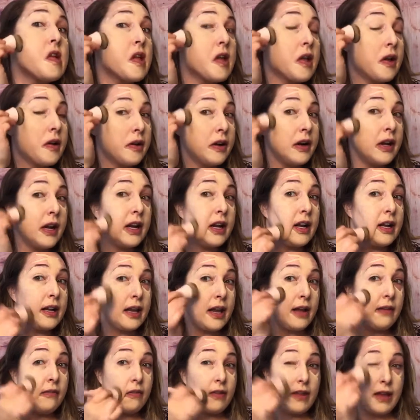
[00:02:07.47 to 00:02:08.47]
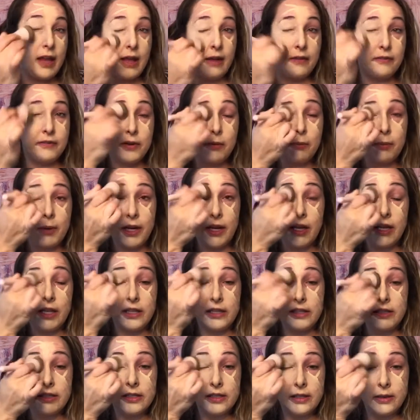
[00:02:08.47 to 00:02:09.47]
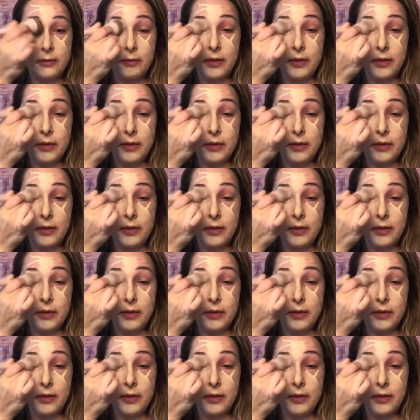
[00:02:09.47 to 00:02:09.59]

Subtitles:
We're gonna definitely have to bring in some